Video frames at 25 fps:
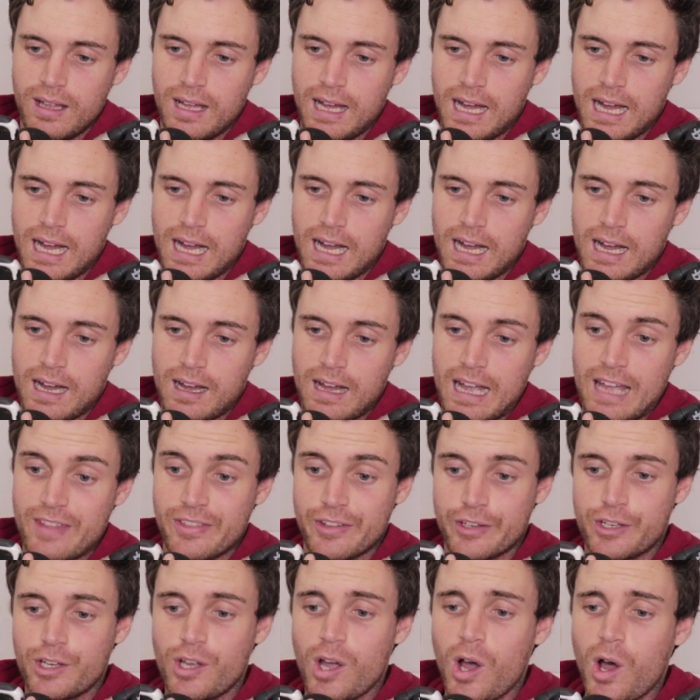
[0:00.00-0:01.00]
And
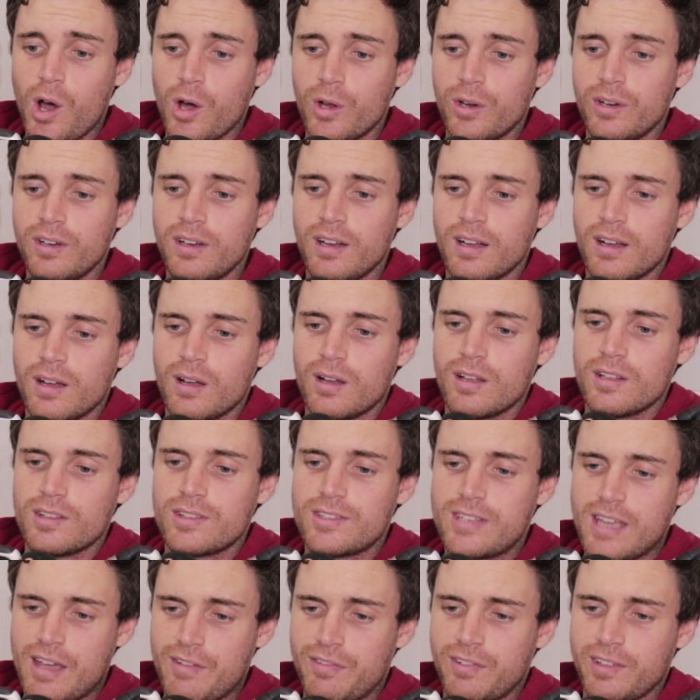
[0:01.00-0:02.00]
the con,
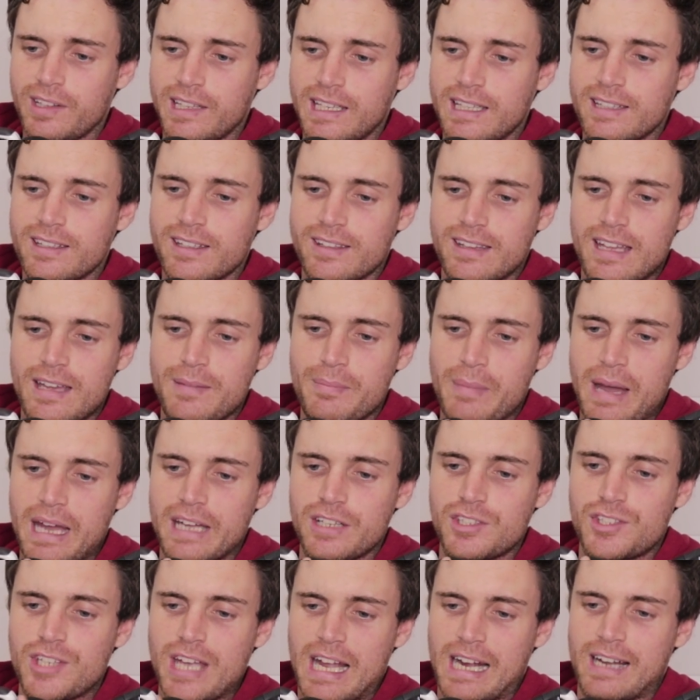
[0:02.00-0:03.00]
definitely that they
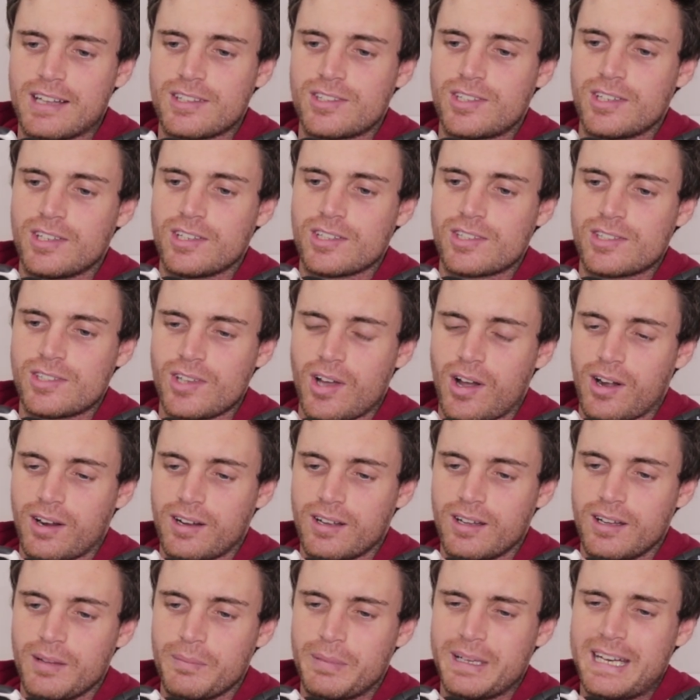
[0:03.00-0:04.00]
made jacket to your
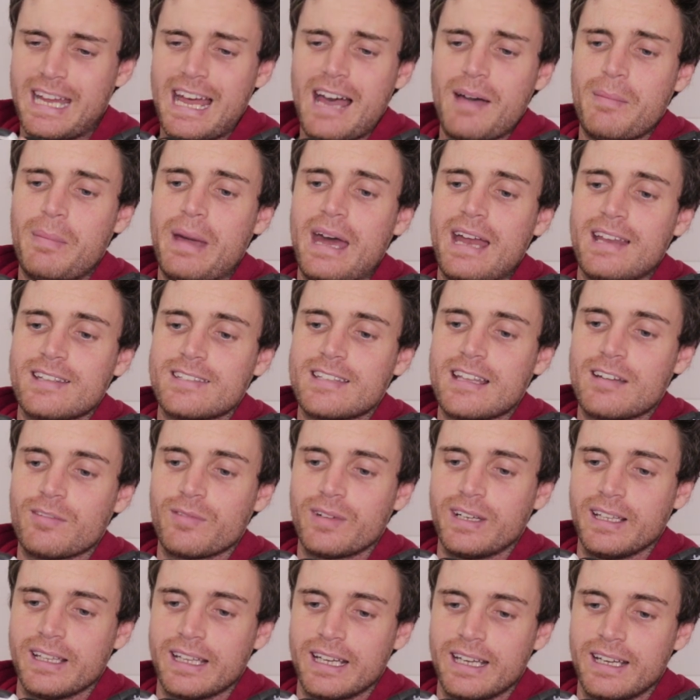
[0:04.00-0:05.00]
sock. But how bad is that
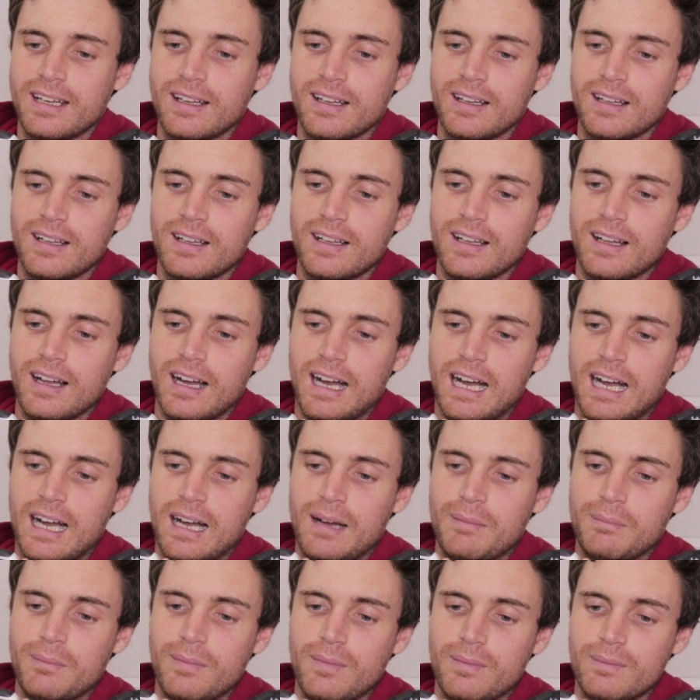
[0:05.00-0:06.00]
really?
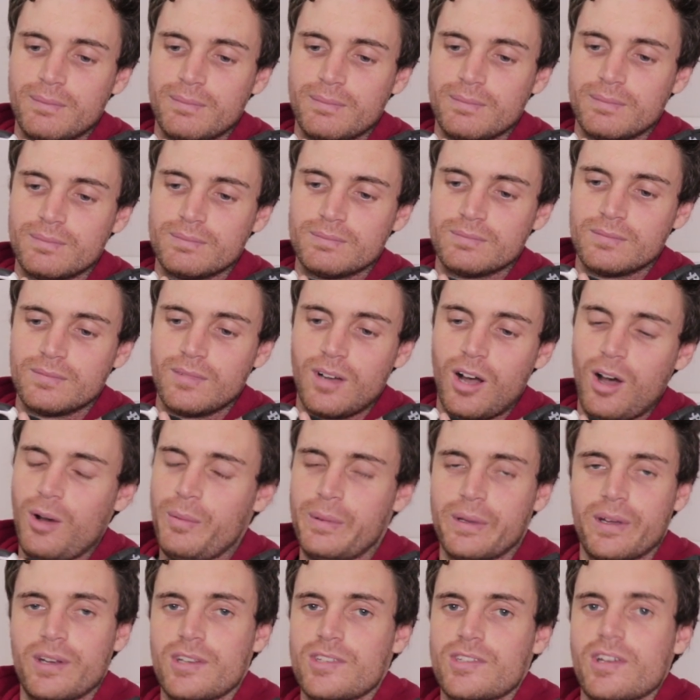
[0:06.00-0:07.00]
I'll
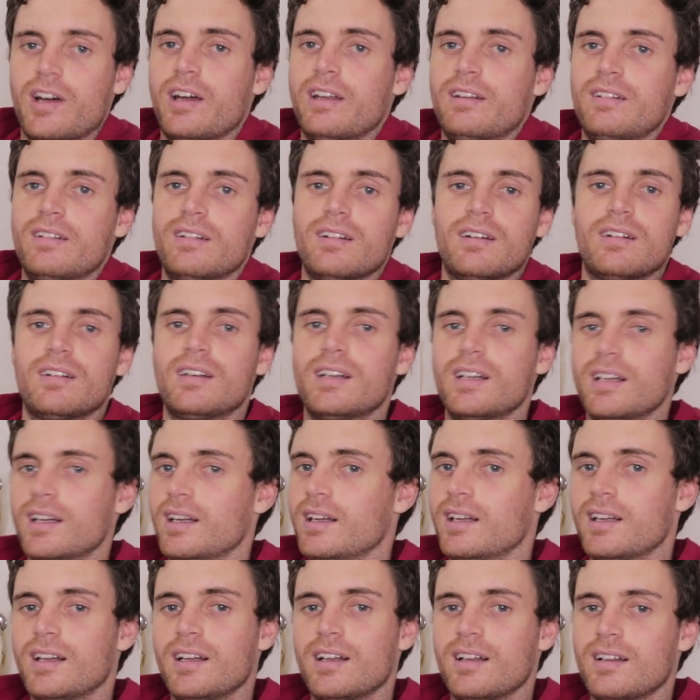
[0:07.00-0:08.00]
be honest,
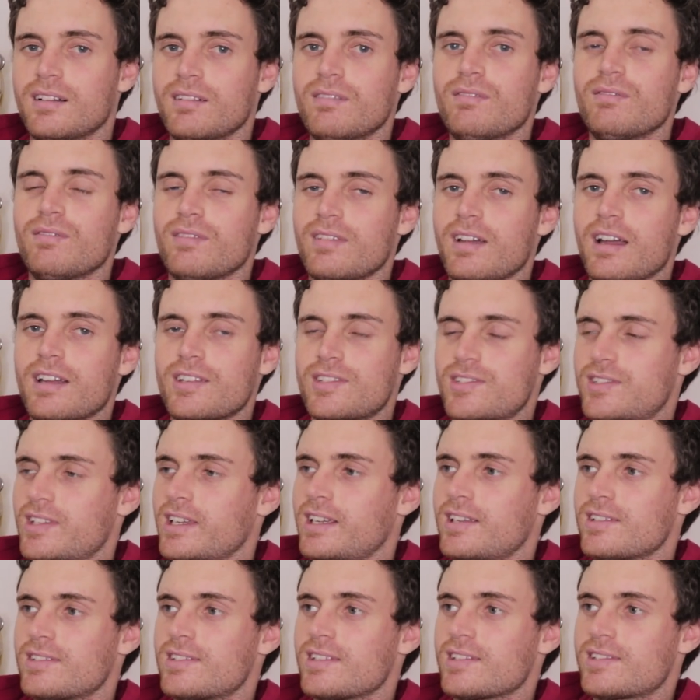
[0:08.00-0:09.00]
as sick
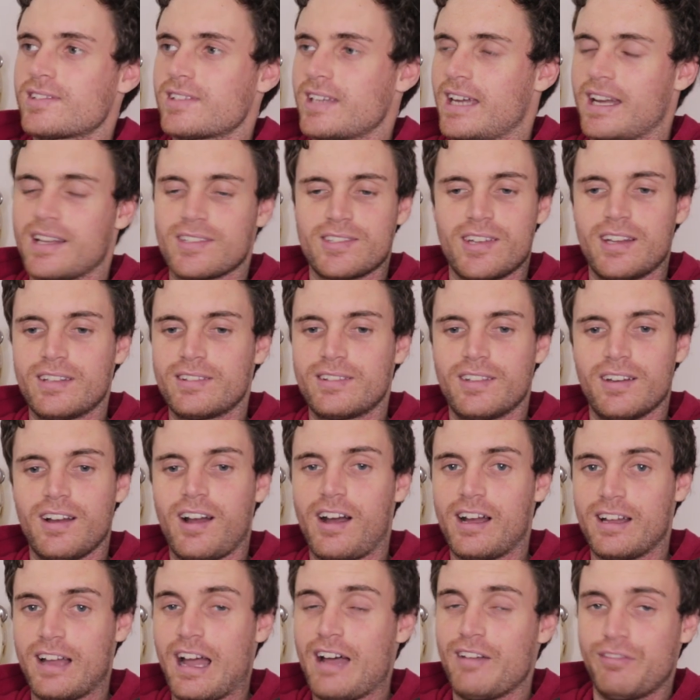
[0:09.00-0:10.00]
as this sounds,
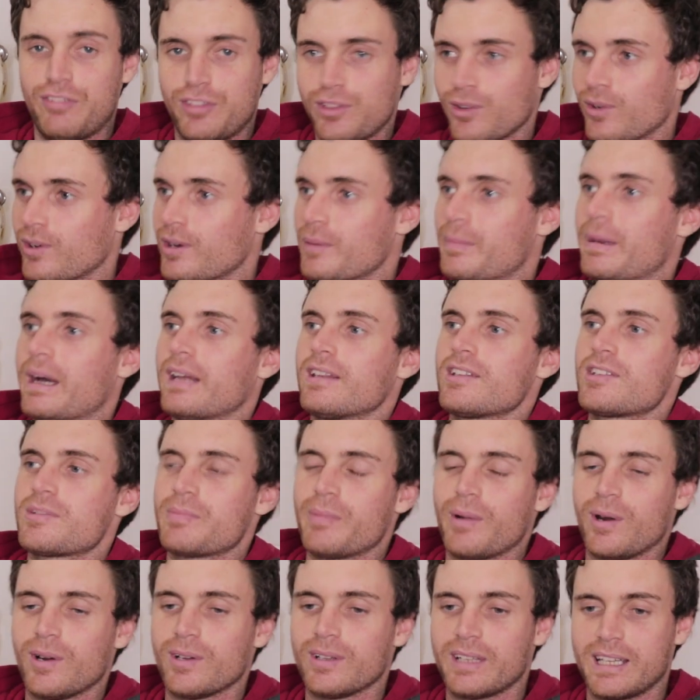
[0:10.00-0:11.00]
I have thought about this
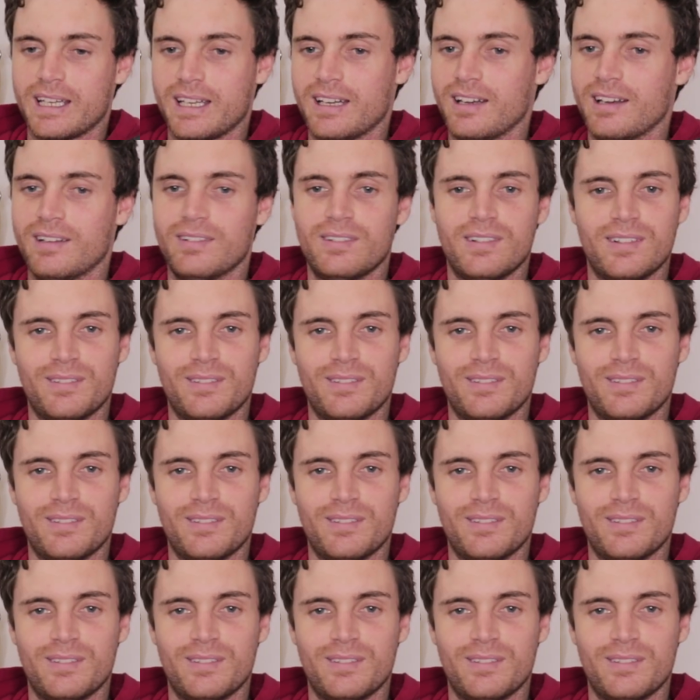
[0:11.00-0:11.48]
morally, and